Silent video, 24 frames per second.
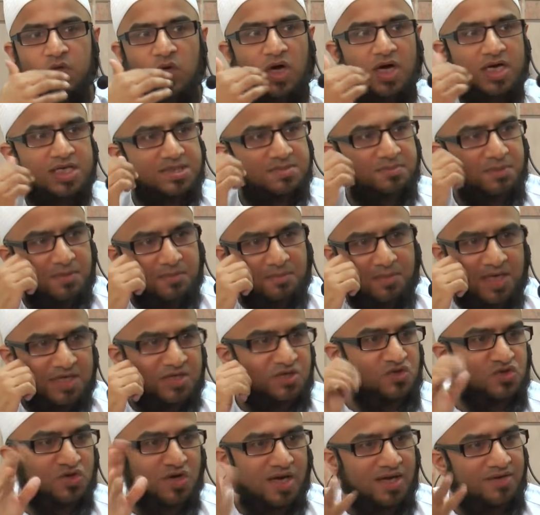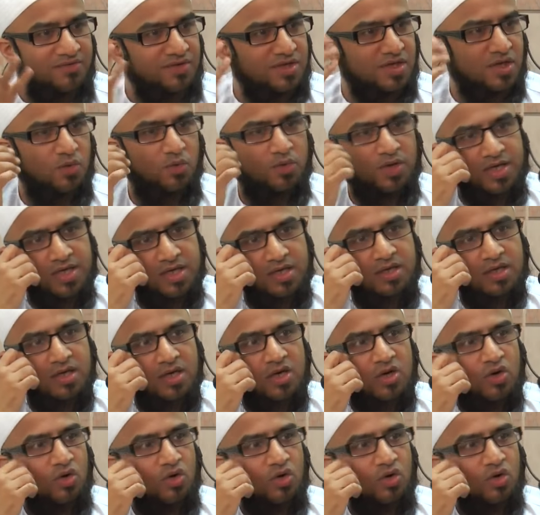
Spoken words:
your husband might drive in a way,